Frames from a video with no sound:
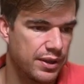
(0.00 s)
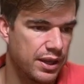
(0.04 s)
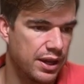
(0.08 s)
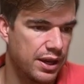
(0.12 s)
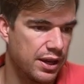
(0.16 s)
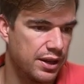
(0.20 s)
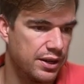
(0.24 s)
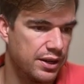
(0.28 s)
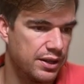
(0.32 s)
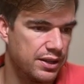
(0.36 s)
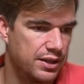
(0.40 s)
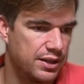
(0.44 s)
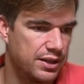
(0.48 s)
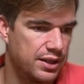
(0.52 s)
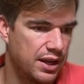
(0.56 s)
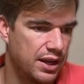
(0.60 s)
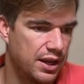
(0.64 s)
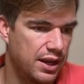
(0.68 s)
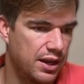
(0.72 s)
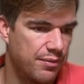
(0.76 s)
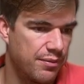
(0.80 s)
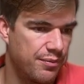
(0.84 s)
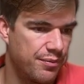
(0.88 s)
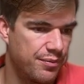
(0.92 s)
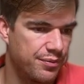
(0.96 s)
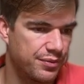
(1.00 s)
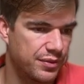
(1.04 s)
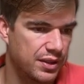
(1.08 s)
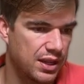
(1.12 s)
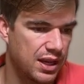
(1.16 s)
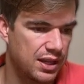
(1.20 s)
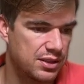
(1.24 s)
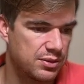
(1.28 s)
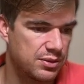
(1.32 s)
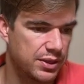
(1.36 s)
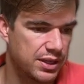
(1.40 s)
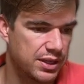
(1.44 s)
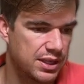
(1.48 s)
And
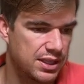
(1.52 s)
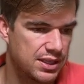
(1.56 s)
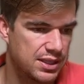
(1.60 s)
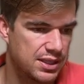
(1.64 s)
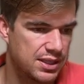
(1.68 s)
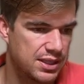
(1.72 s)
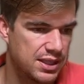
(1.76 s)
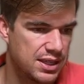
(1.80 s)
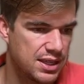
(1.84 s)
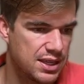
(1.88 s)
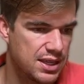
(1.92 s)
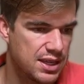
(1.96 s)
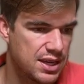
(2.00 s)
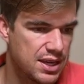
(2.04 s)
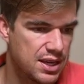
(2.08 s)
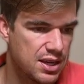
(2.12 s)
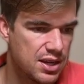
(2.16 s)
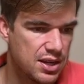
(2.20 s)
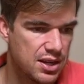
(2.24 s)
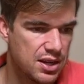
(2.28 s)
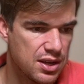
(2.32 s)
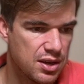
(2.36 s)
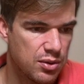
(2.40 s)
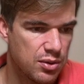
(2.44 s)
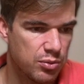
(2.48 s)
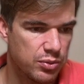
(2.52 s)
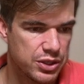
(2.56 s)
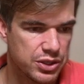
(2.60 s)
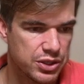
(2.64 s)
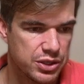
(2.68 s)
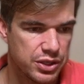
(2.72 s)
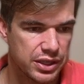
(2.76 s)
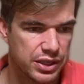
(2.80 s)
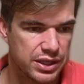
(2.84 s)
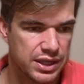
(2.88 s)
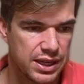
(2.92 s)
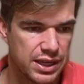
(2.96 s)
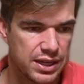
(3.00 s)
as we can see, we
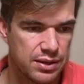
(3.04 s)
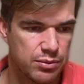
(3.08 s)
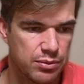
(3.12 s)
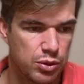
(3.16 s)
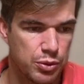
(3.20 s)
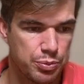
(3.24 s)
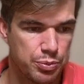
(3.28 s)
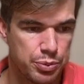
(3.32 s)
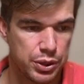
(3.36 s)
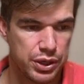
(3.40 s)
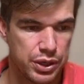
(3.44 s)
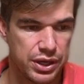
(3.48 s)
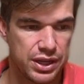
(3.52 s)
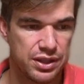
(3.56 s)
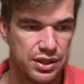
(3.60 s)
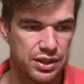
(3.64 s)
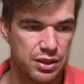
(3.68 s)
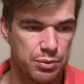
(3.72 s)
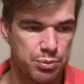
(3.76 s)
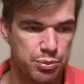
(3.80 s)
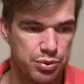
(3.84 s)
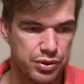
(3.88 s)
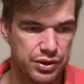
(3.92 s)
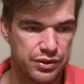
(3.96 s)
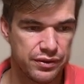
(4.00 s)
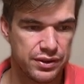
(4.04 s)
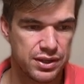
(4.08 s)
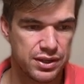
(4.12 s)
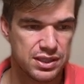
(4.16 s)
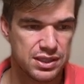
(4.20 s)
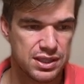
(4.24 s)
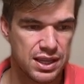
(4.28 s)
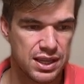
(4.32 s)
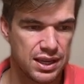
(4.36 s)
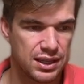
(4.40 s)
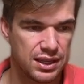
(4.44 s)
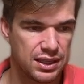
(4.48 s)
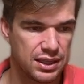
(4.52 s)
put in the previous
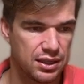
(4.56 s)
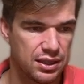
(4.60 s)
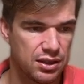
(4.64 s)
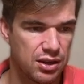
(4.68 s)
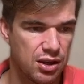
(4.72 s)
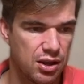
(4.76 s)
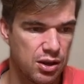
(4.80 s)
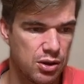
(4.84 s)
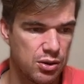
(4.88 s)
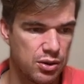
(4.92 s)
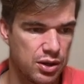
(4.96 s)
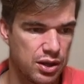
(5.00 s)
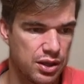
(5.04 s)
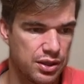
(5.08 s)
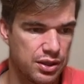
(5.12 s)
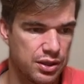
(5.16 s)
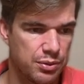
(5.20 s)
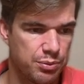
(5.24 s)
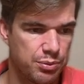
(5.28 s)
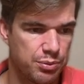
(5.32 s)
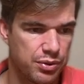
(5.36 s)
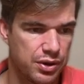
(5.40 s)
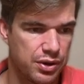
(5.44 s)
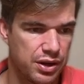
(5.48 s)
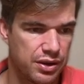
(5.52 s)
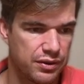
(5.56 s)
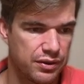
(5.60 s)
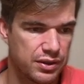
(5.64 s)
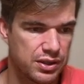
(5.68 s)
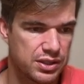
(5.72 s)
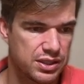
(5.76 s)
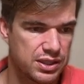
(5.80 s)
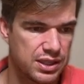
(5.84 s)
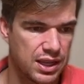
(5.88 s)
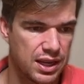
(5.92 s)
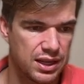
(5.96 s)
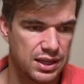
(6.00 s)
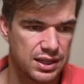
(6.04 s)
daily low and the previous
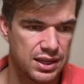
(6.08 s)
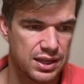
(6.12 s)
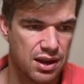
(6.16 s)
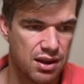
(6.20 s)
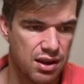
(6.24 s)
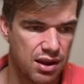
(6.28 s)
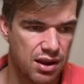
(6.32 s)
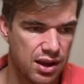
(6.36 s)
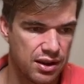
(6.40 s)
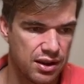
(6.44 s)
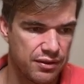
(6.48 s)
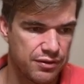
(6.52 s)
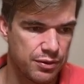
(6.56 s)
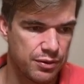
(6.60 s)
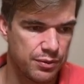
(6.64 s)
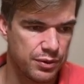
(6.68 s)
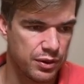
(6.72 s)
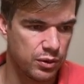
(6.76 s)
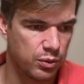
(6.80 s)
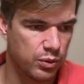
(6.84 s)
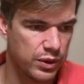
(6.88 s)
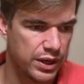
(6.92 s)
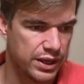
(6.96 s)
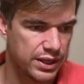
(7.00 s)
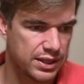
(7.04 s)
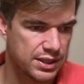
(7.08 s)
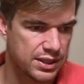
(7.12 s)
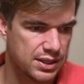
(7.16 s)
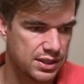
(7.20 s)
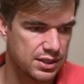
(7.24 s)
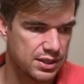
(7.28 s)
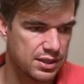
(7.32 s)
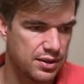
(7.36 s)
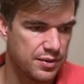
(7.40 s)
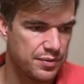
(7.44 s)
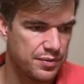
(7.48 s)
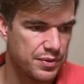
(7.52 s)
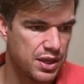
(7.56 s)
daily high from the
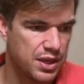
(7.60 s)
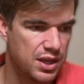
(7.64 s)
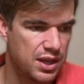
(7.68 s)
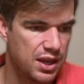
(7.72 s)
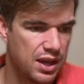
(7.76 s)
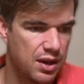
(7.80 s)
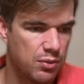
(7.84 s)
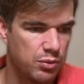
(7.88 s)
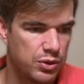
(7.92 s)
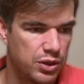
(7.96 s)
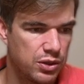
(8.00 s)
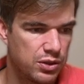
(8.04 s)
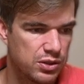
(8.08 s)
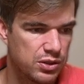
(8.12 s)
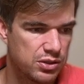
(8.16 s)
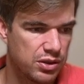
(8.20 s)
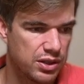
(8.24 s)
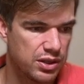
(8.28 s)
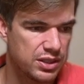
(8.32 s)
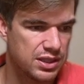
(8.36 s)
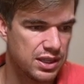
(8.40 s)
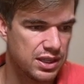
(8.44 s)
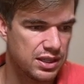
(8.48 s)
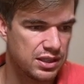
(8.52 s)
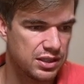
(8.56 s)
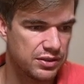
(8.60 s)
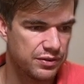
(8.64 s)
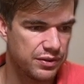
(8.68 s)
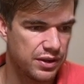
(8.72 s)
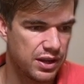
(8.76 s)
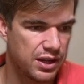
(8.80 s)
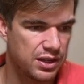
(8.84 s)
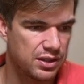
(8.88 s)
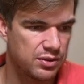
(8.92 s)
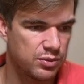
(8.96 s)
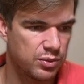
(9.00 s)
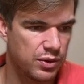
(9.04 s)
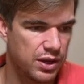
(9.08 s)
wicks, and we also
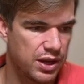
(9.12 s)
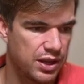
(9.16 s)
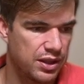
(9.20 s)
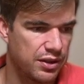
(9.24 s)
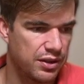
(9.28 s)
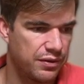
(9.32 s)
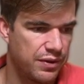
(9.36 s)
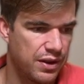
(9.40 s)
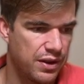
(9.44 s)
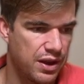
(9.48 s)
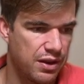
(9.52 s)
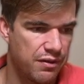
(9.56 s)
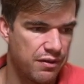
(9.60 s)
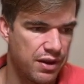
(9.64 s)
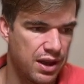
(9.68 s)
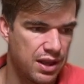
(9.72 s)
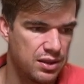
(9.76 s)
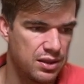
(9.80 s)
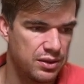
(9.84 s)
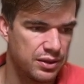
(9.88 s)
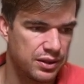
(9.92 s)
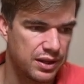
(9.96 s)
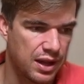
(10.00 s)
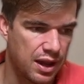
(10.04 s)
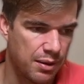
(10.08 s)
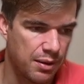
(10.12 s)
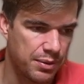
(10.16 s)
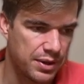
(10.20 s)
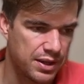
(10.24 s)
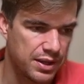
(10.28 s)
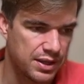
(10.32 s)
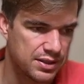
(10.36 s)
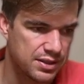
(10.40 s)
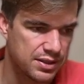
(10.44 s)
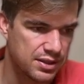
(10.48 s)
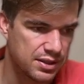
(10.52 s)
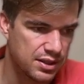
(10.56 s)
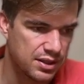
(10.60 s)
identified where the fair value gap
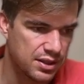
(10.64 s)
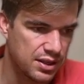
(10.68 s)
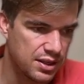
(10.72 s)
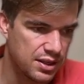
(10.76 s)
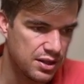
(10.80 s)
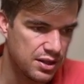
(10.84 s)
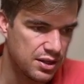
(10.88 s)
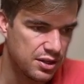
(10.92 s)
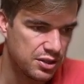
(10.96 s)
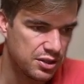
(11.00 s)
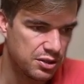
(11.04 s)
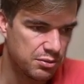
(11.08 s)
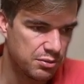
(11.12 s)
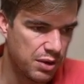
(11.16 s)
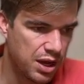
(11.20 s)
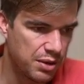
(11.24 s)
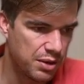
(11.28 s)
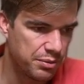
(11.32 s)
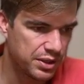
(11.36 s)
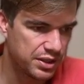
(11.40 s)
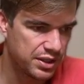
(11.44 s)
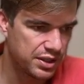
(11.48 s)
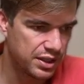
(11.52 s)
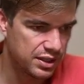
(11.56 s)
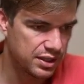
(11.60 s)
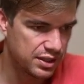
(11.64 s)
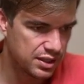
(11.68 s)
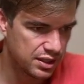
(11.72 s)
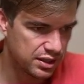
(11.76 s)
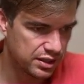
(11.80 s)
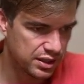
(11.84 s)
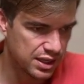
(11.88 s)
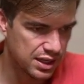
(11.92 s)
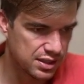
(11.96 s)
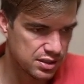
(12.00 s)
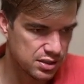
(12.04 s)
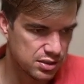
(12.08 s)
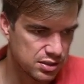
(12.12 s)
is. You might be thinking
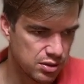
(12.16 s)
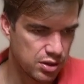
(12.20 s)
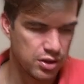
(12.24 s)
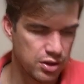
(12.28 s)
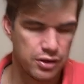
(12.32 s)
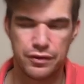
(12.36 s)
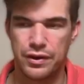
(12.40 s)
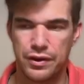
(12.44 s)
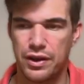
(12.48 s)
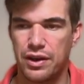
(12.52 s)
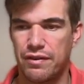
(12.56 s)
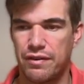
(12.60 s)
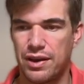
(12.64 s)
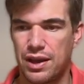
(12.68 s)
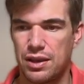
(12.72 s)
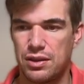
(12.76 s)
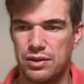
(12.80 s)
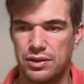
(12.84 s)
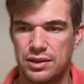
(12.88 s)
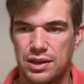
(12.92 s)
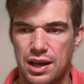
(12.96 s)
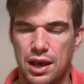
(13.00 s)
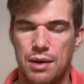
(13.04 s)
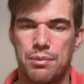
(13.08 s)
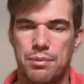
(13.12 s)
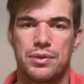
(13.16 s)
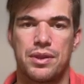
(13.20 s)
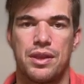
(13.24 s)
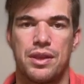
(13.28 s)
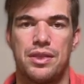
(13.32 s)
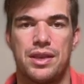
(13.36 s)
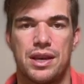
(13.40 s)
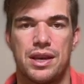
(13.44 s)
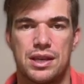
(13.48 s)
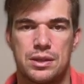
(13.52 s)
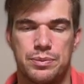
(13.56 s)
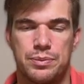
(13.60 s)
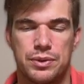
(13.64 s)
that's not a fair value gap, and
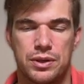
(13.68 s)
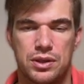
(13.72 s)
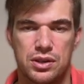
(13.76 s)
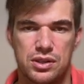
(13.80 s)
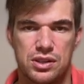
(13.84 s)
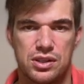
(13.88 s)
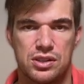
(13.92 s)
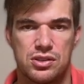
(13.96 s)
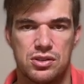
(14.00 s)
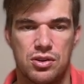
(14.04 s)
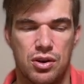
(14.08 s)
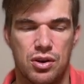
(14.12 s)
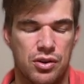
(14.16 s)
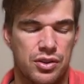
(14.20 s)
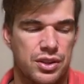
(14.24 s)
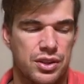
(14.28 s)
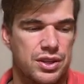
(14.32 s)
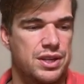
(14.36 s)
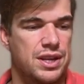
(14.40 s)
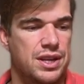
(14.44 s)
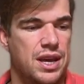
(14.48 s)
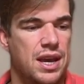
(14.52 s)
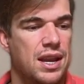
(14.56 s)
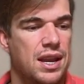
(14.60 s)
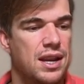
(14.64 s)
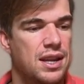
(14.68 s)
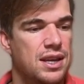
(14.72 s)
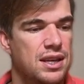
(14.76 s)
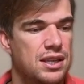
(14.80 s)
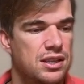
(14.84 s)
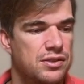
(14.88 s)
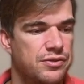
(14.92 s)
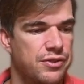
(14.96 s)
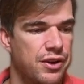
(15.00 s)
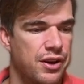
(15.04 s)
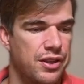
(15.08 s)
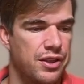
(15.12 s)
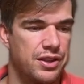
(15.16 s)
that's because it's not on the daily, it's
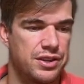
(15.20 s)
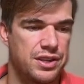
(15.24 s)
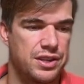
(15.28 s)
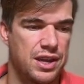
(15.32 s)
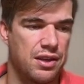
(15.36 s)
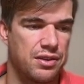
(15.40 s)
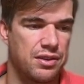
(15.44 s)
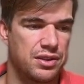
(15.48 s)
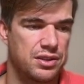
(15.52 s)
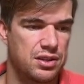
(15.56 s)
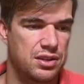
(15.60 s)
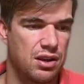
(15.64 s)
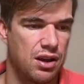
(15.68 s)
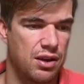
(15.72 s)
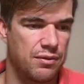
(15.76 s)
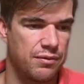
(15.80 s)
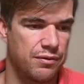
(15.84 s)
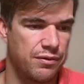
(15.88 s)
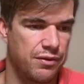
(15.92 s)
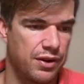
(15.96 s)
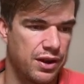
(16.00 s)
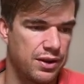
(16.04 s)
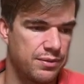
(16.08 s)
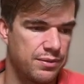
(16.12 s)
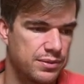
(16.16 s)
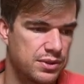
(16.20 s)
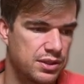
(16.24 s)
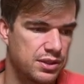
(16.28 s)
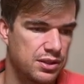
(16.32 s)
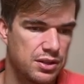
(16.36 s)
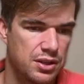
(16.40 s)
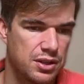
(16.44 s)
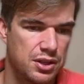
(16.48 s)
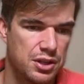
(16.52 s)
further down the time frames.